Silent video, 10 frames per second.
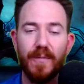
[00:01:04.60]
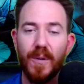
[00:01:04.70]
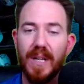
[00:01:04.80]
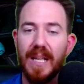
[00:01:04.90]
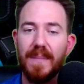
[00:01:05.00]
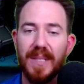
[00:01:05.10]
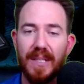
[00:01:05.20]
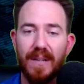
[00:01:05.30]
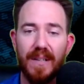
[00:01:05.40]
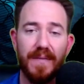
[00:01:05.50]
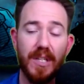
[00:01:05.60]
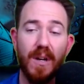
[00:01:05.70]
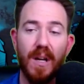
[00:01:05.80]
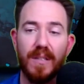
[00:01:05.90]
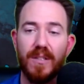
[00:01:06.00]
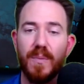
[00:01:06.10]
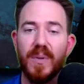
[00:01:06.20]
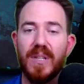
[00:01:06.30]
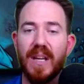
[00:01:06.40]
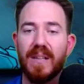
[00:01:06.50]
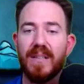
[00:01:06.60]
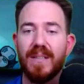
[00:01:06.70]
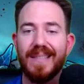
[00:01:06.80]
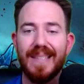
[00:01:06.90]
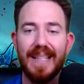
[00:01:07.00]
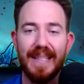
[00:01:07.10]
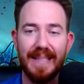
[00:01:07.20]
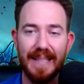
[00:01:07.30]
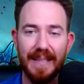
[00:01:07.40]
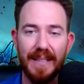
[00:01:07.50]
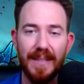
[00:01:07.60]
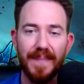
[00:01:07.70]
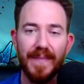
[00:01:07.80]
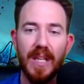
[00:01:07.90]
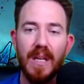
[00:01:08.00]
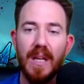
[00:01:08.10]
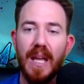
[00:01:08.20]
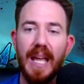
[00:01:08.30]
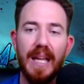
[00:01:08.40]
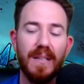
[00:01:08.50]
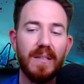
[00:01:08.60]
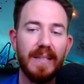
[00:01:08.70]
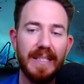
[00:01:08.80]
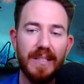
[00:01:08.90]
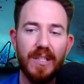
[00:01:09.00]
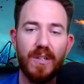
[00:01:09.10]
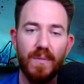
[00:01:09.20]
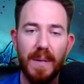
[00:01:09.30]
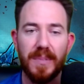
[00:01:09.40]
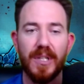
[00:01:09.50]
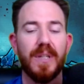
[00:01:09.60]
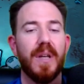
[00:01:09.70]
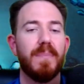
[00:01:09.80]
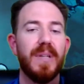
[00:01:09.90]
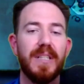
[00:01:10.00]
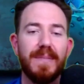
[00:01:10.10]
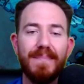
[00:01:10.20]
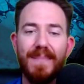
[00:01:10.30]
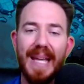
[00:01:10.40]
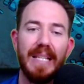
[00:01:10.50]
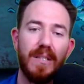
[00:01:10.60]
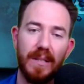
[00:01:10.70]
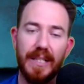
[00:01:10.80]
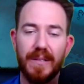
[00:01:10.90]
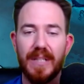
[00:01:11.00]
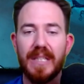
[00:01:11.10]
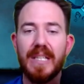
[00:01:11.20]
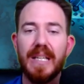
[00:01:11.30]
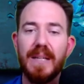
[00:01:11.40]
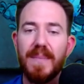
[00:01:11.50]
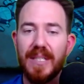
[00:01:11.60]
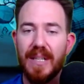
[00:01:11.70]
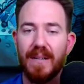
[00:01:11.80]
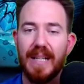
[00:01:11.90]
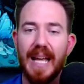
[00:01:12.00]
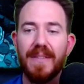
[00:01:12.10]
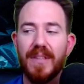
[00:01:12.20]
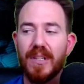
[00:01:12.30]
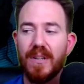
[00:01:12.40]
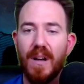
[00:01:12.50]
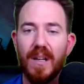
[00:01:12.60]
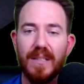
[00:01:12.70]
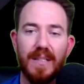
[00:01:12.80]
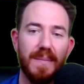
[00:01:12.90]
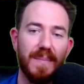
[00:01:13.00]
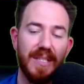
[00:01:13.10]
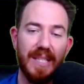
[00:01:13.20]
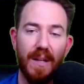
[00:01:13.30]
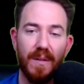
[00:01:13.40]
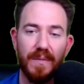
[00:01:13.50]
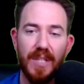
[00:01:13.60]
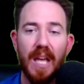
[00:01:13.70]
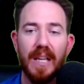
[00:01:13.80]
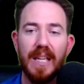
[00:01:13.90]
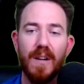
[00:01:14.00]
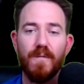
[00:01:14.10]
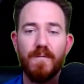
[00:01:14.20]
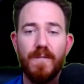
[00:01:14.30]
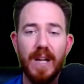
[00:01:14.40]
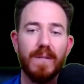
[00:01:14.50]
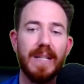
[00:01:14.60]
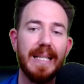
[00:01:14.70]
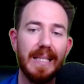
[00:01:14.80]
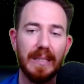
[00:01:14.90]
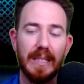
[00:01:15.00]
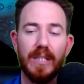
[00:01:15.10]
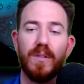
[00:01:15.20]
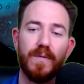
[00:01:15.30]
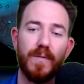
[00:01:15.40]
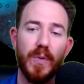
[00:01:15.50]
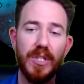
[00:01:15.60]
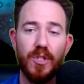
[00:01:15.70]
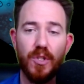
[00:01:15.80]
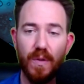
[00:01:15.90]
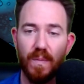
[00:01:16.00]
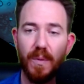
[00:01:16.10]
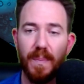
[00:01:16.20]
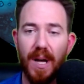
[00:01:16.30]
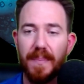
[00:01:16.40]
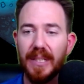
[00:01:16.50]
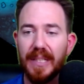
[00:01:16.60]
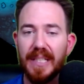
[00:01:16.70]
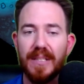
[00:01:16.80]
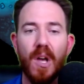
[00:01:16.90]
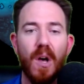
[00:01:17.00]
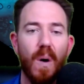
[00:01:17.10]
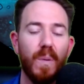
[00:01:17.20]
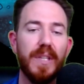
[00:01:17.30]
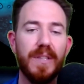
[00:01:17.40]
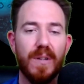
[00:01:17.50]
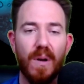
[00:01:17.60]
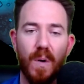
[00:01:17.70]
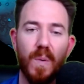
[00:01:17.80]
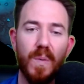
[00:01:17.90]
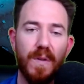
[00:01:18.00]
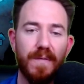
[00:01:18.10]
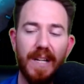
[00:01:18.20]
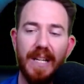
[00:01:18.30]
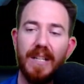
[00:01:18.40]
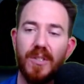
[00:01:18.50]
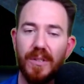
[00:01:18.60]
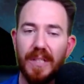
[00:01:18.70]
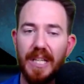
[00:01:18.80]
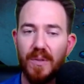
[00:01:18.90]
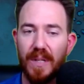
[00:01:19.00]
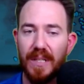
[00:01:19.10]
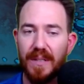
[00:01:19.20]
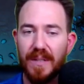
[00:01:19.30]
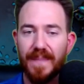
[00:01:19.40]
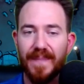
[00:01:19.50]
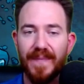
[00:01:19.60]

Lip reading: for an emissary of the gods to protect citizens and cleanse the corruption, but it's made clear that the emissary and the gods themselves care very little for the general populace, only their own financial interests.